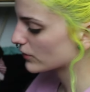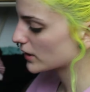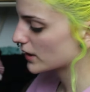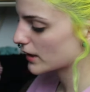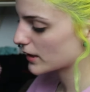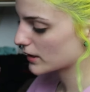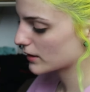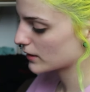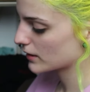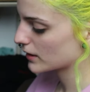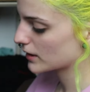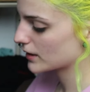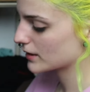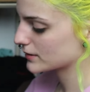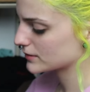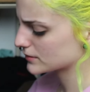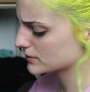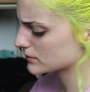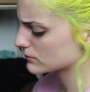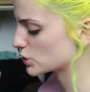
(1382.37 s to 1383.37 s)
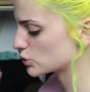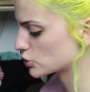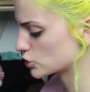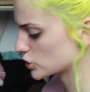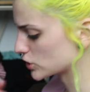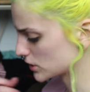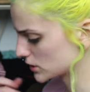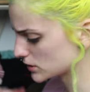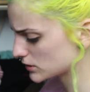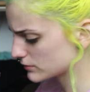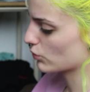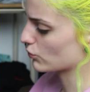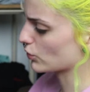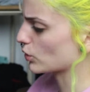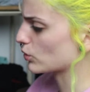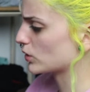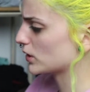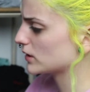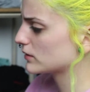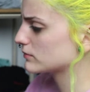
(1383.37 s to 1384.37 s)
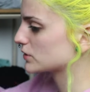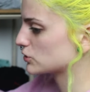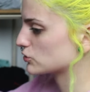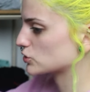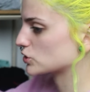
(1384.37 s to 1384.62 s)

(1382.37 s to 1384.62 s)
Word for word: written it, you should. Wrote it, you